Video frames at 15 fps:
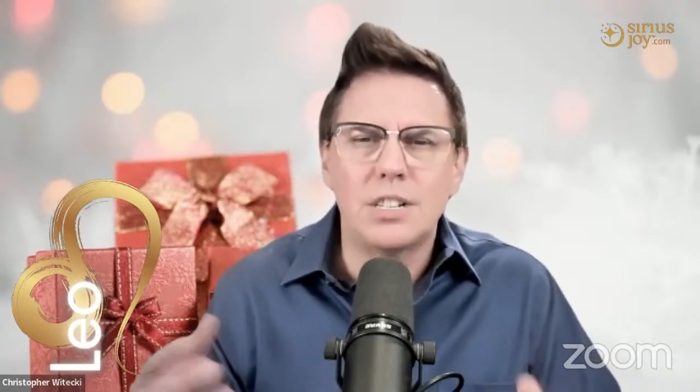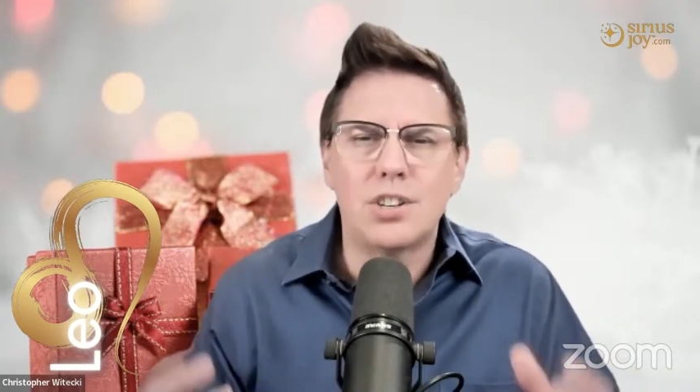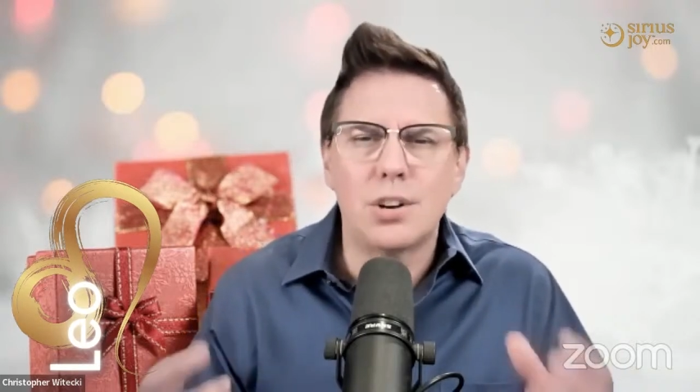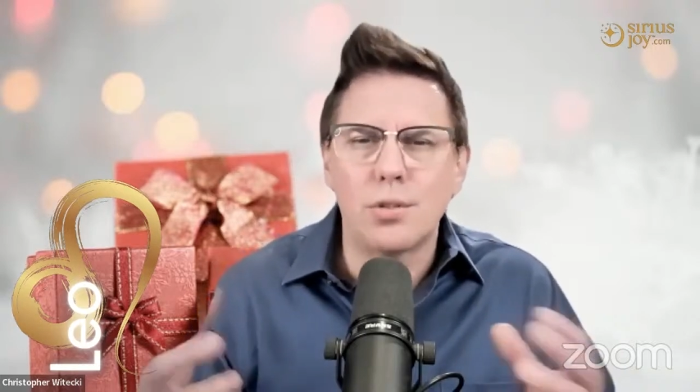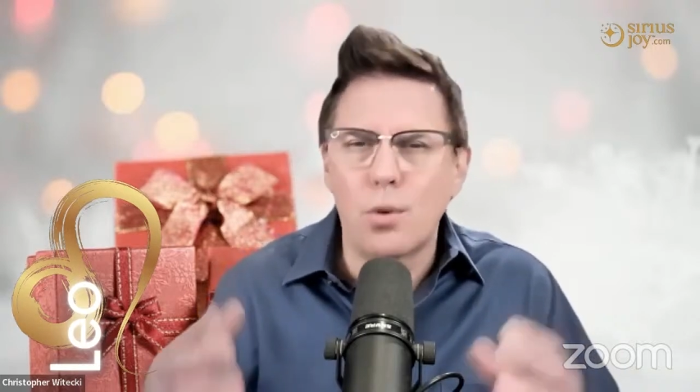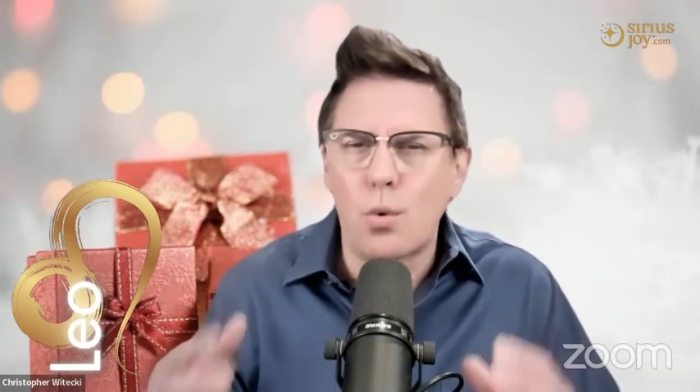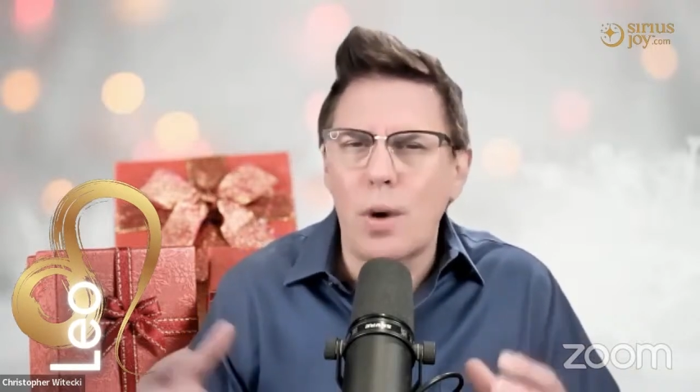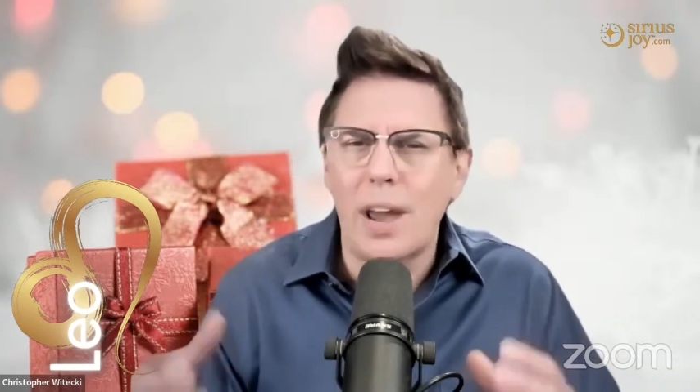
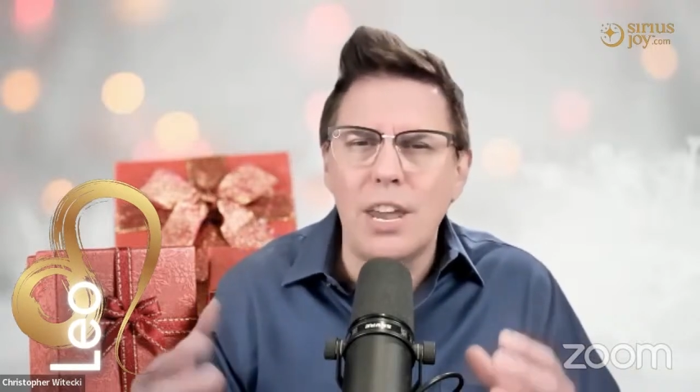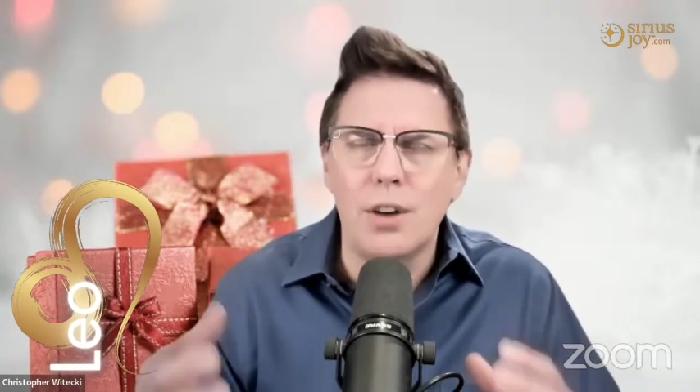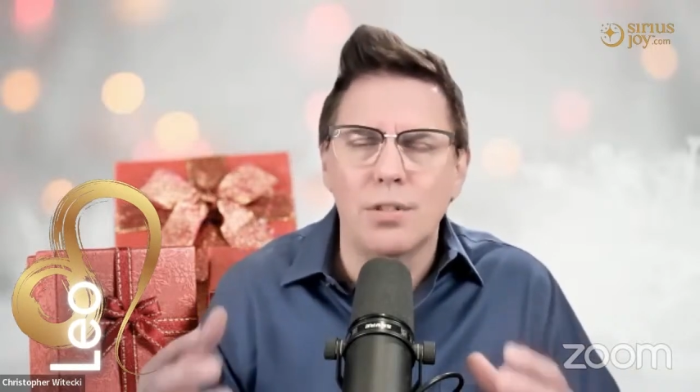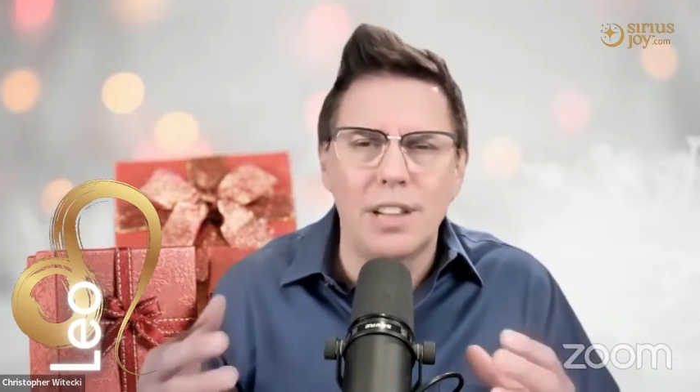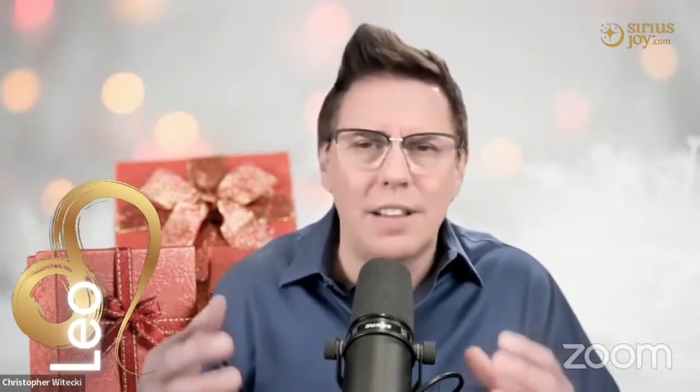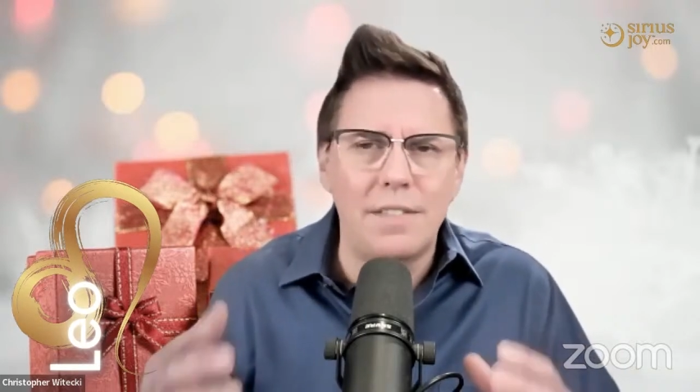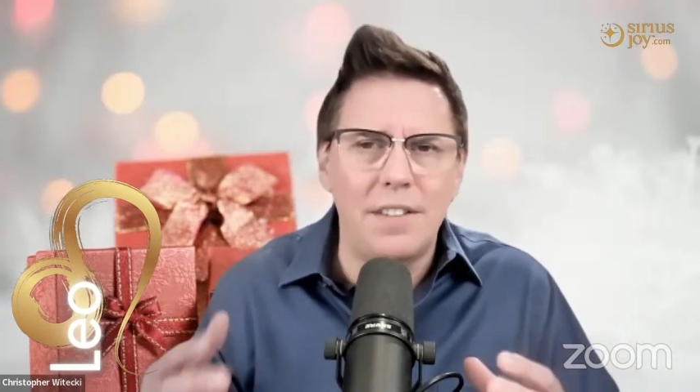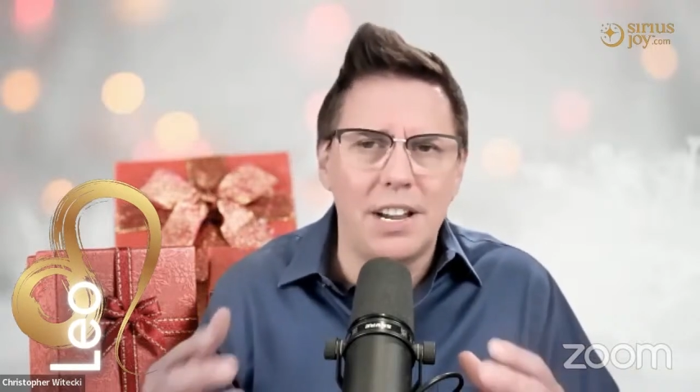So the way
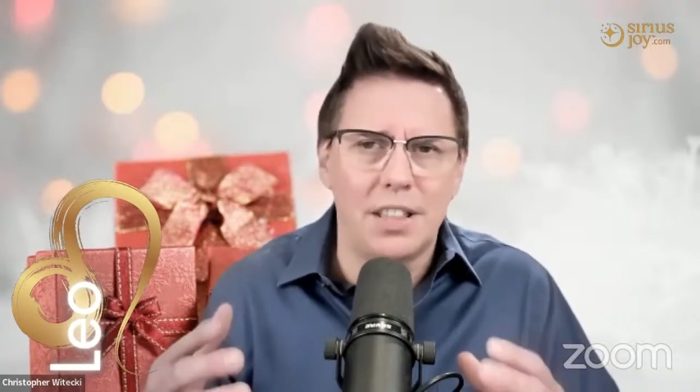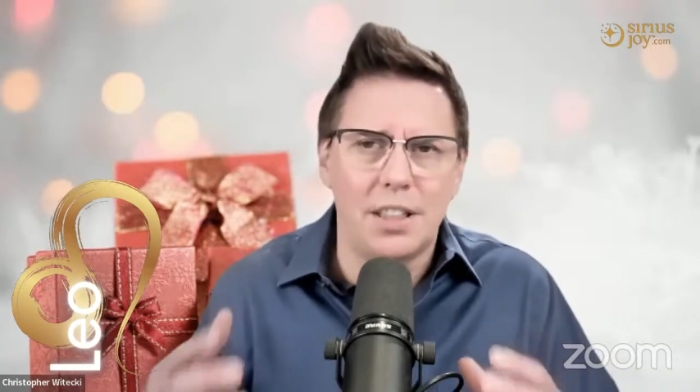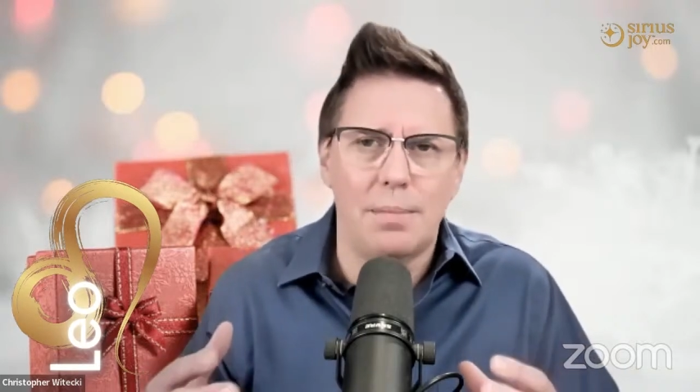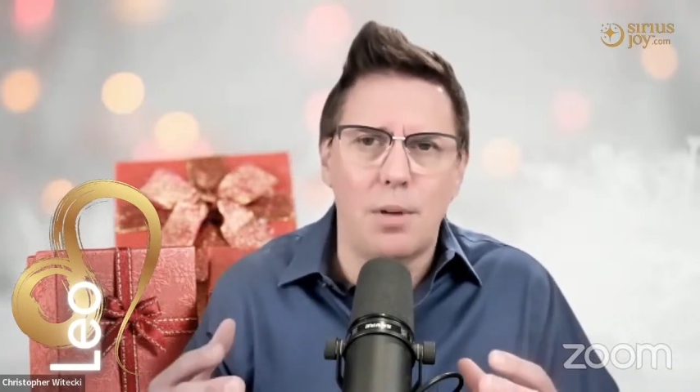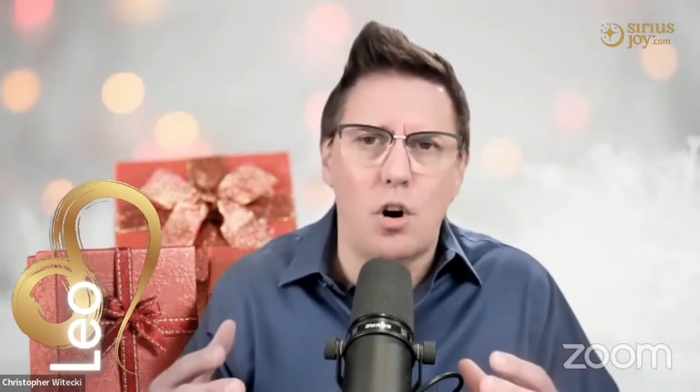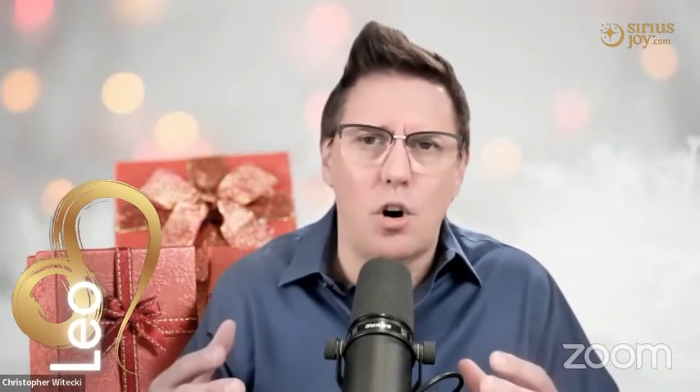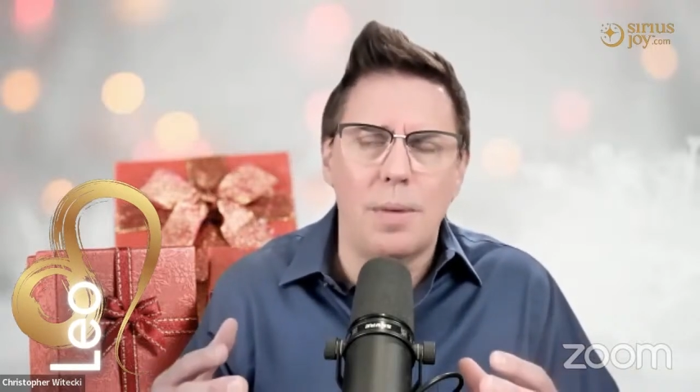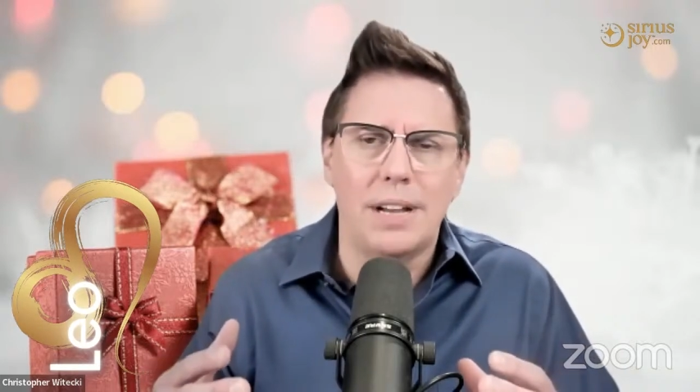you're living in the
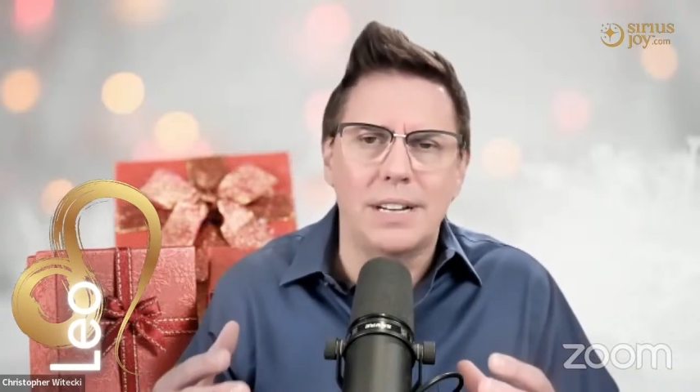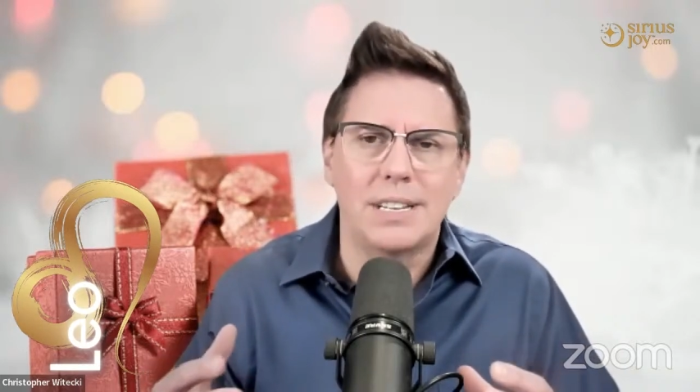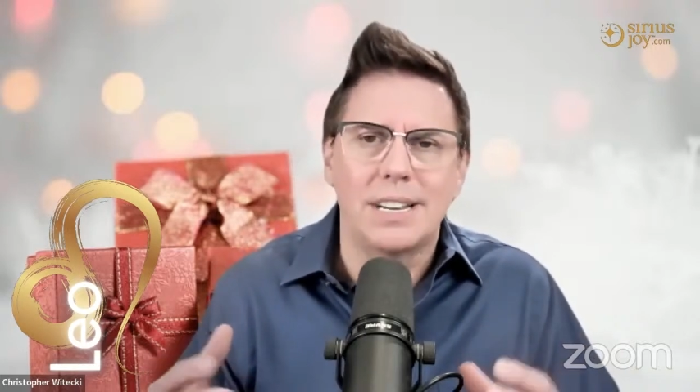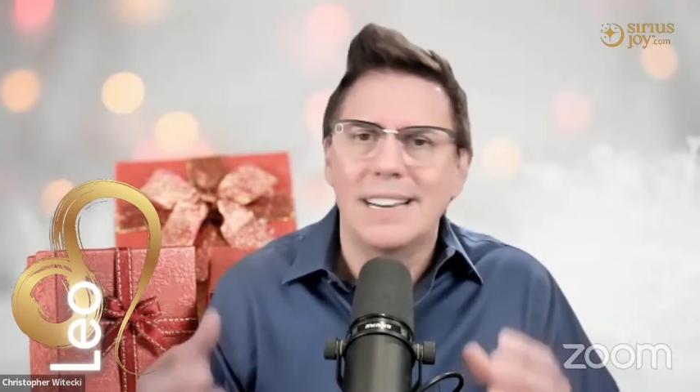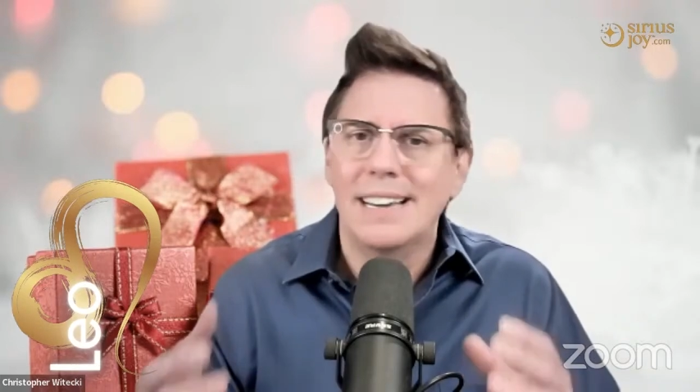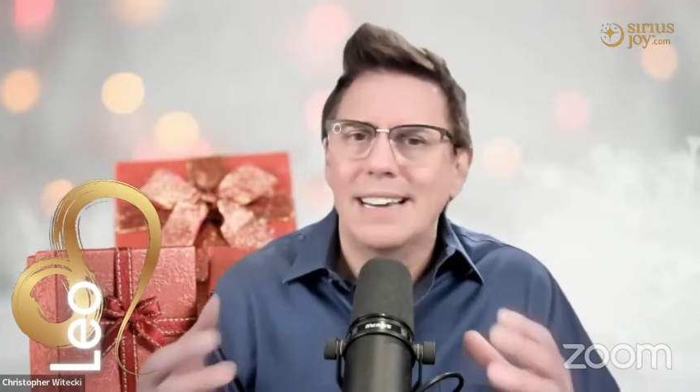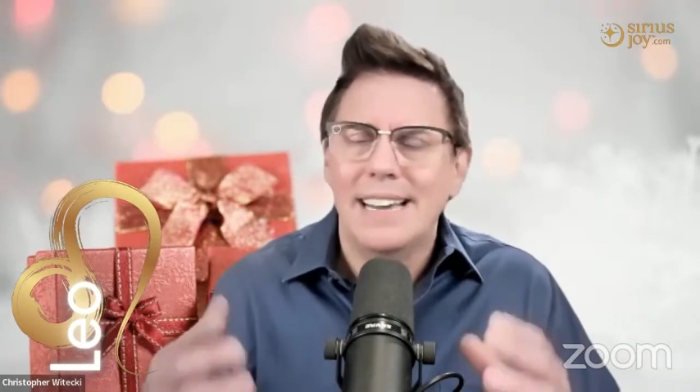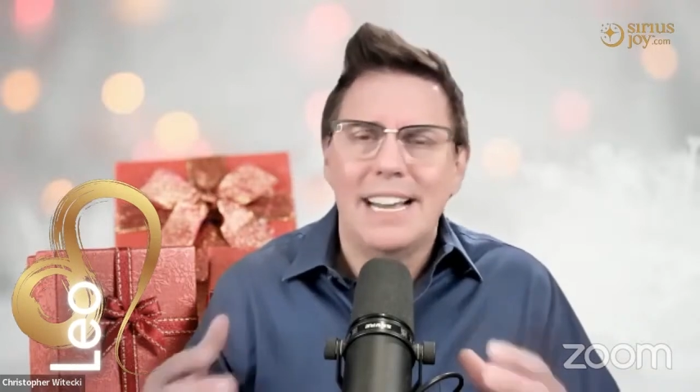moment